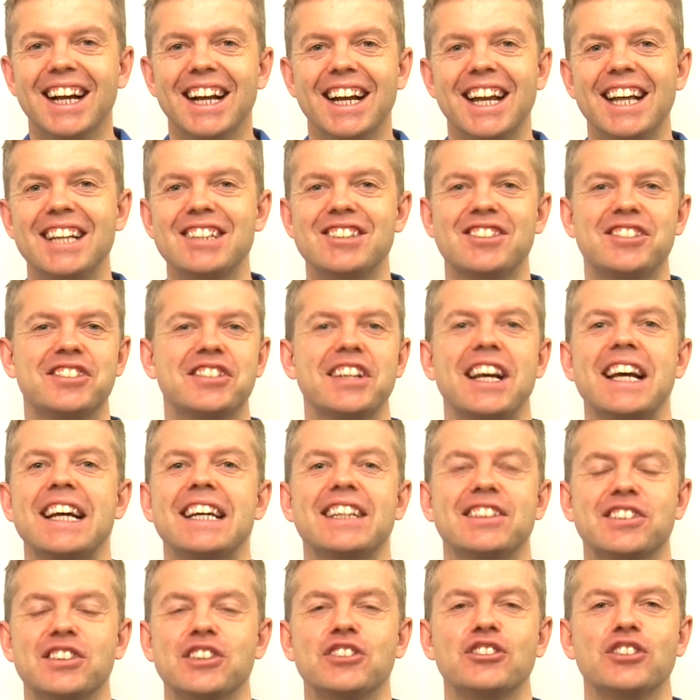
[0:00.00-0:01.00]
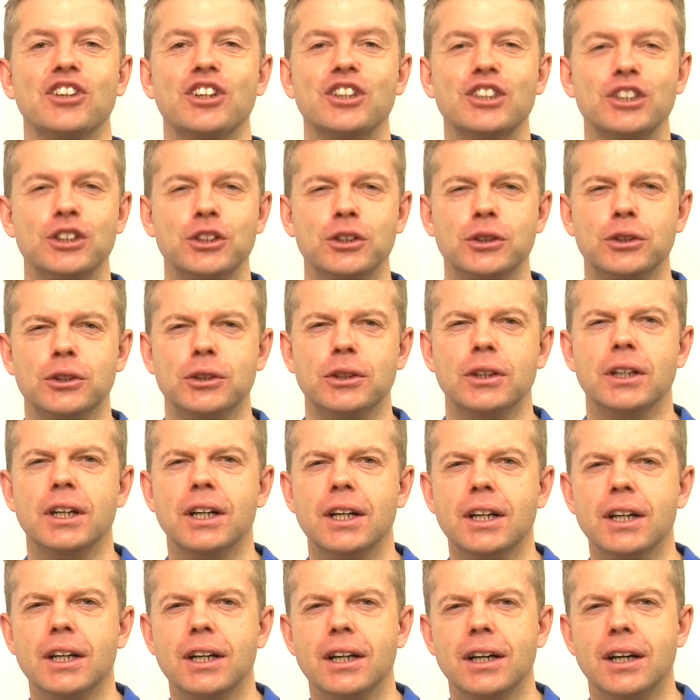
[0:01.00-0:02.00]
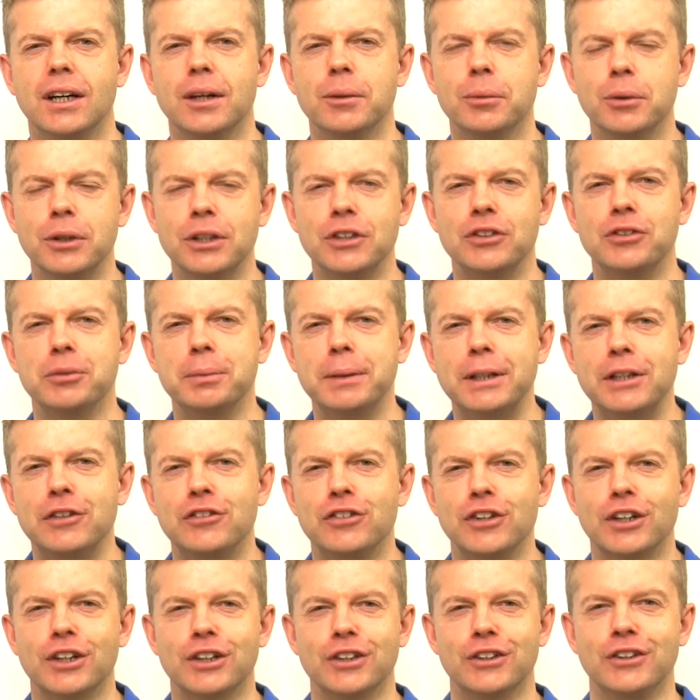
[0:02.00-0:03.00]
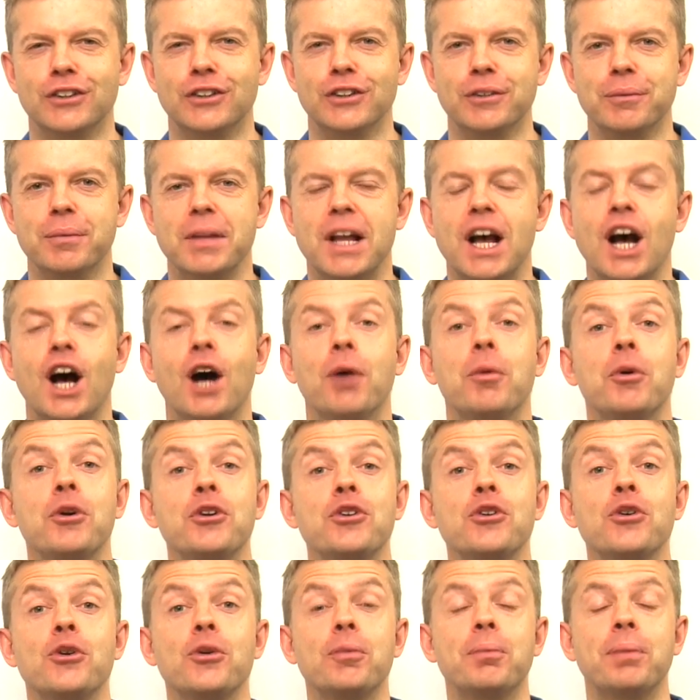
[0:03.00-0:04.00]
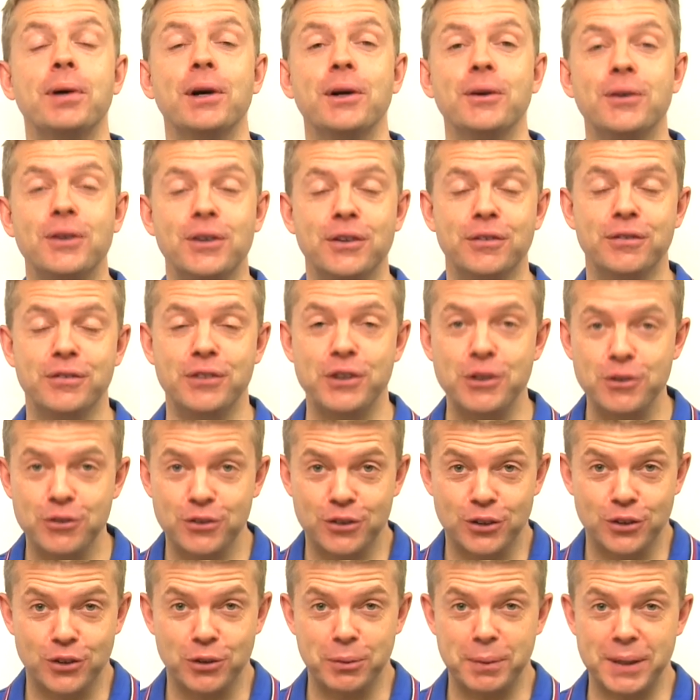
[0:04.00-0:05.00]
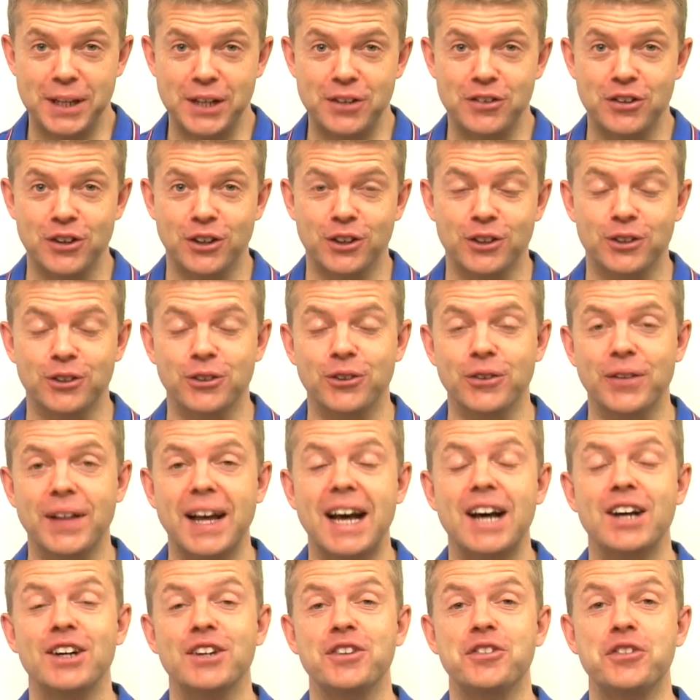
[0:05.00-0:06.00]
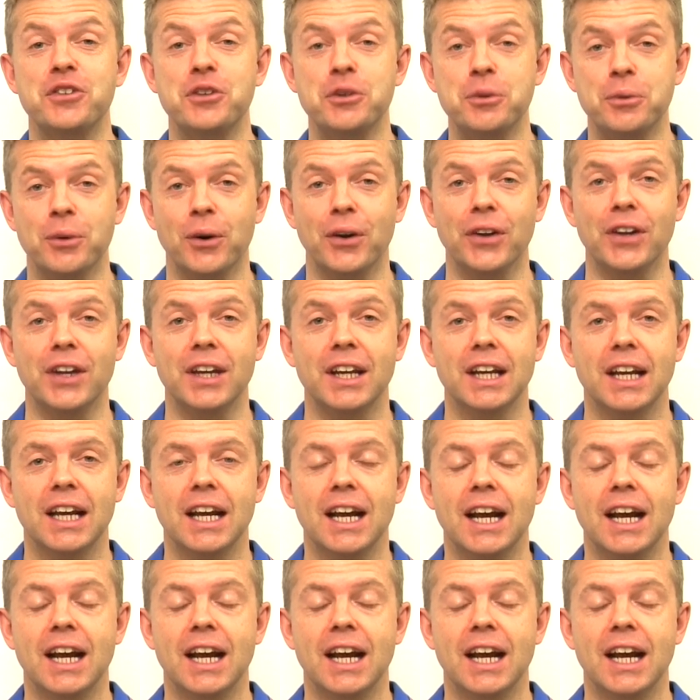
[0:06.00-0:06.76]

Let's say it's a juggernaut. I want it to be a juggernaut. I want your poker future to be a juggernaut. That I do want.